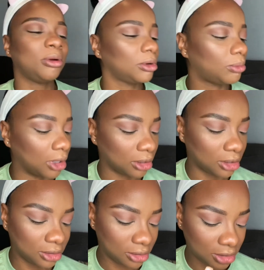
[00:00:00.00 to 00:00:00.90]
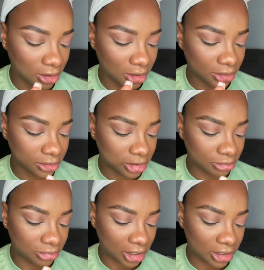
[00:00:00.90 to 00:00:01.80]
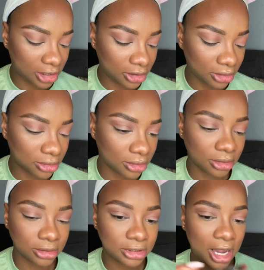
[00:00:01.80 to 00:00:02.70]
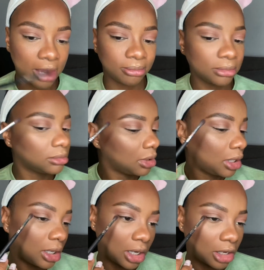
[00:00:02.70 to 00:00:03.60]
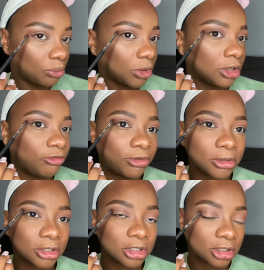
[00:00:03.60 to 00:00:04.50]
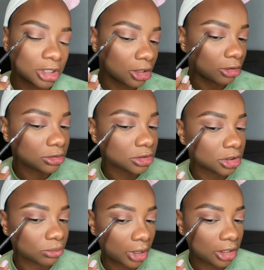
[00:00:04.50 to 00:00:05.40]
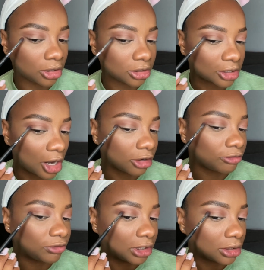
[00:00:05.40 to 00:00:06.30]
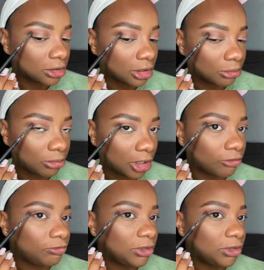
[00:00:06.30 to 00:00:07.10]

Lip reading: work. Dip that in, tap. And we're gonna focus this color just right here on this outer V. See, I'm gonna make a V